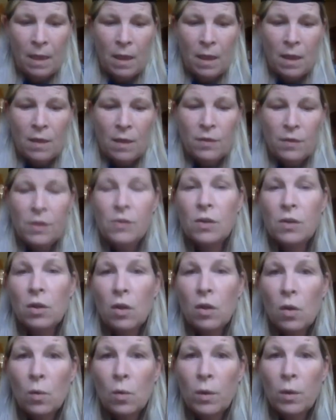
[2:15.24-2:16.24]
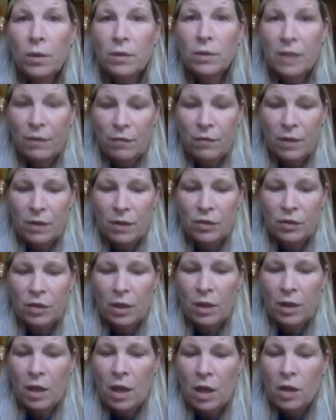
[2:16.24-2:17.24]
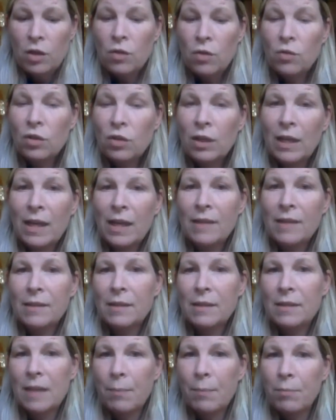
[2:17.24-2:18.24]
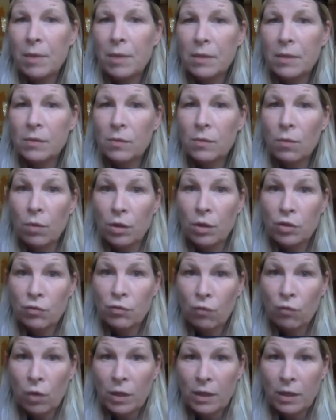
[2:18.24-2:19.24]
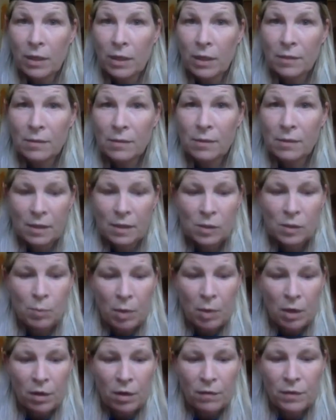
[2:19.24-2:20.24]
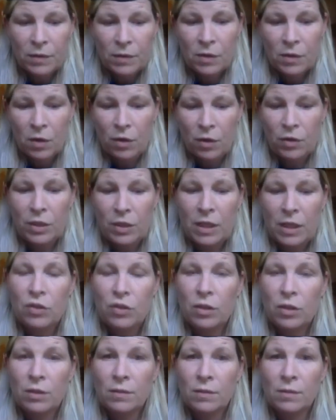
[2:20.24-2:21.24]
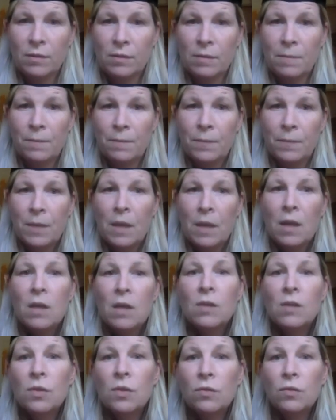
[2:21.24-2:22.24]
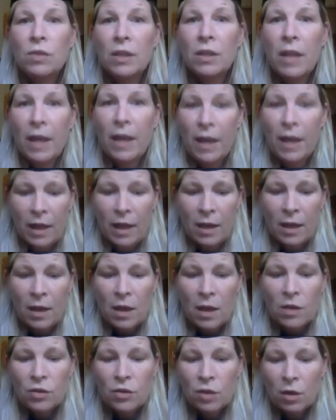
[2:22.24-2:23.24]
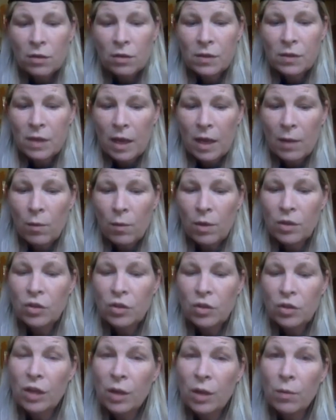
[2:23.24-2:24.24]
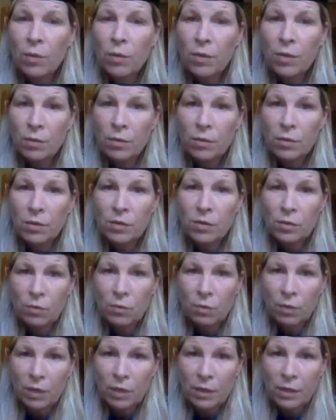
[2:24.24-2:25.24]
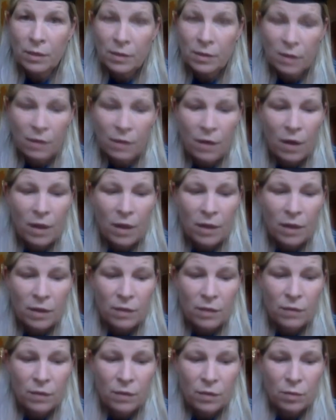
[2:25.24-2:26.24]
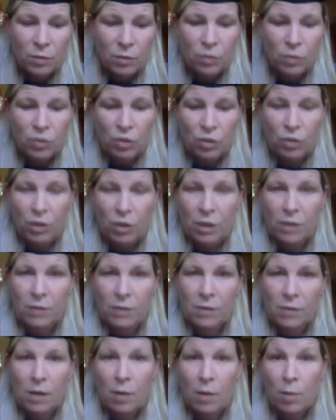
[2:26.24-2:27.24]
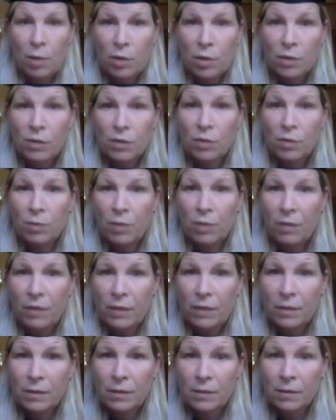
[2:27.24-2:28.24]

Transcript: This colloquial definition usually has adeptness or adroitness as part of its connotations. So today, Charles and I want to share with you the stories of our individual journeys, our personal pivots,